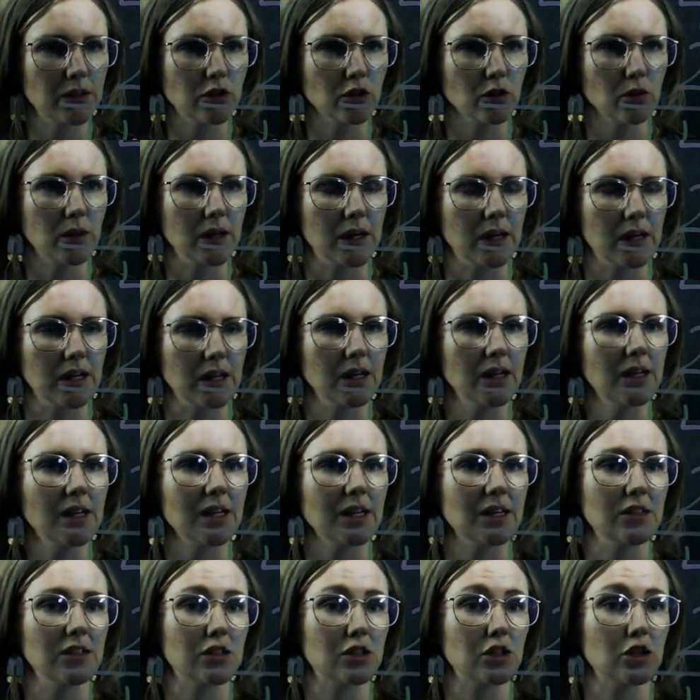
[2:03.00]
doing
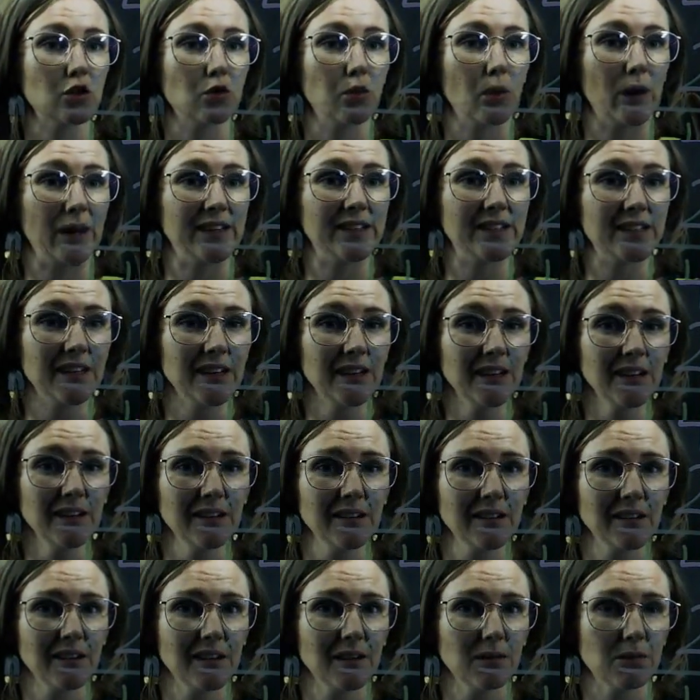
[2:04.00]
is 20,
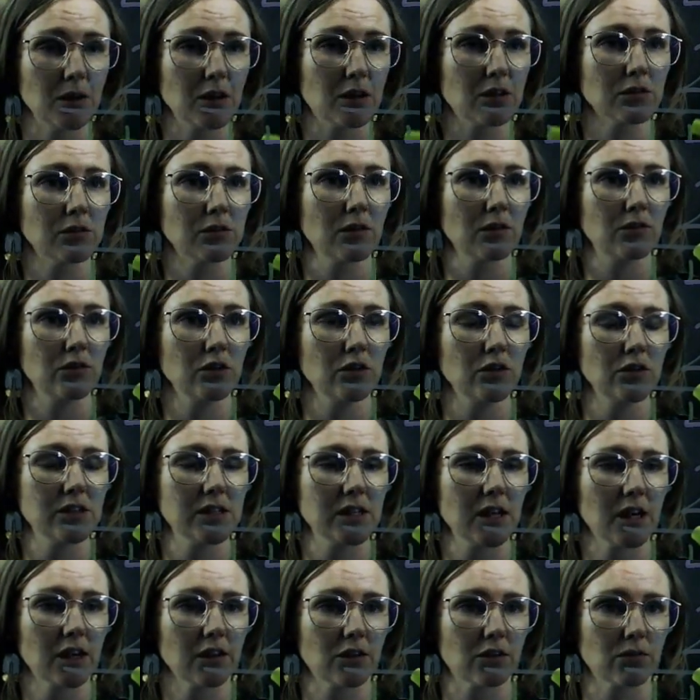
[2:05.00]
because we've
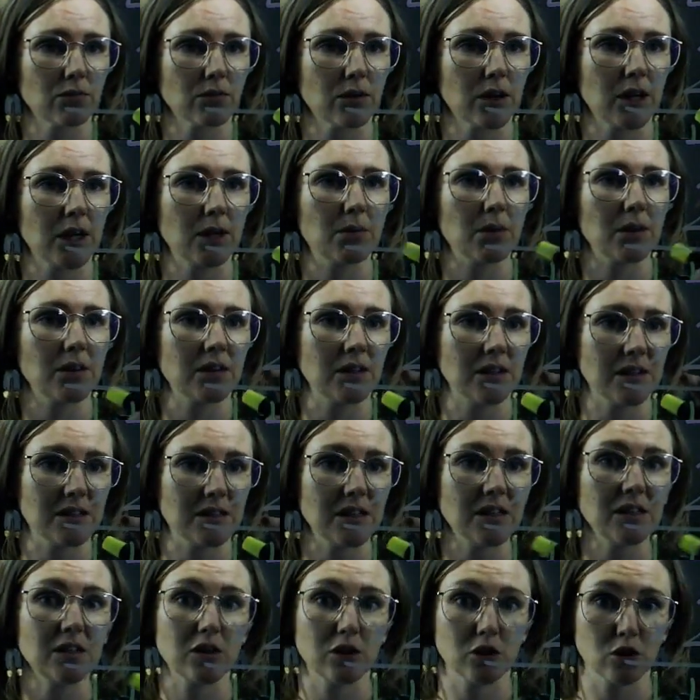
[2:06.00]
used our 3, but this
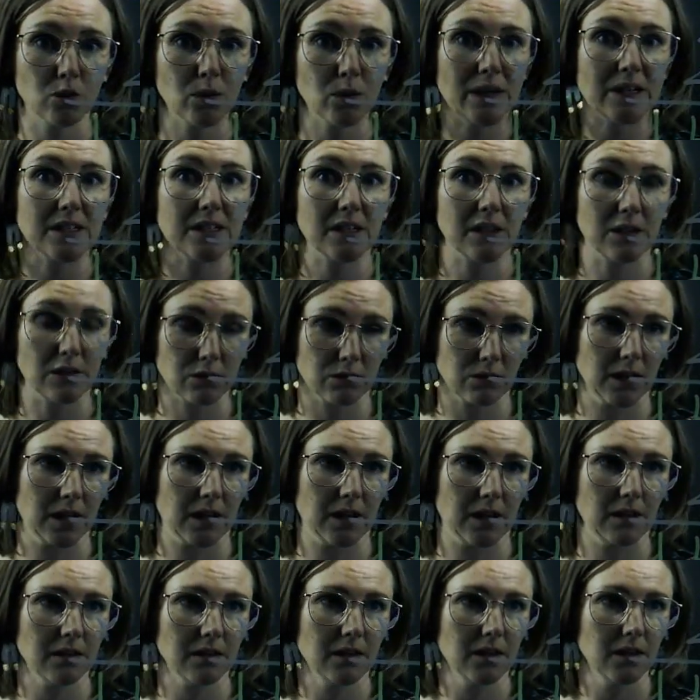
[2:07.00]
is
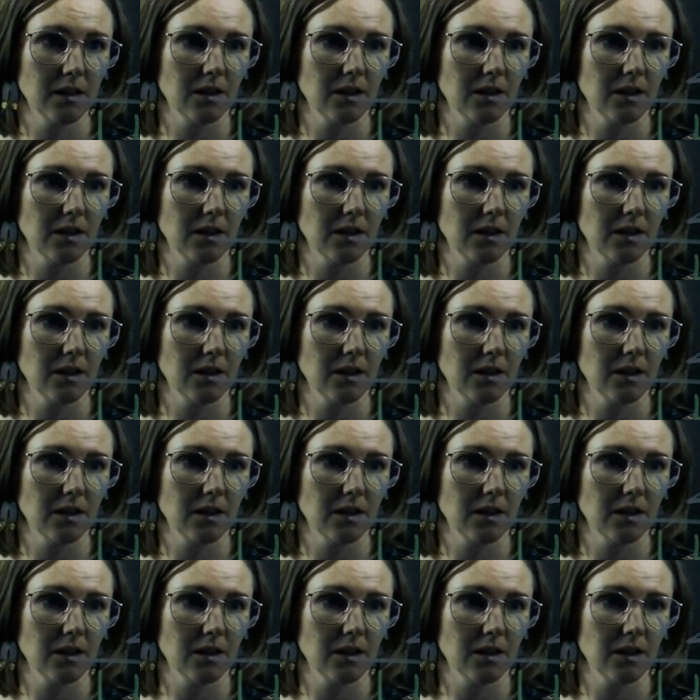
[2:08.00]
23.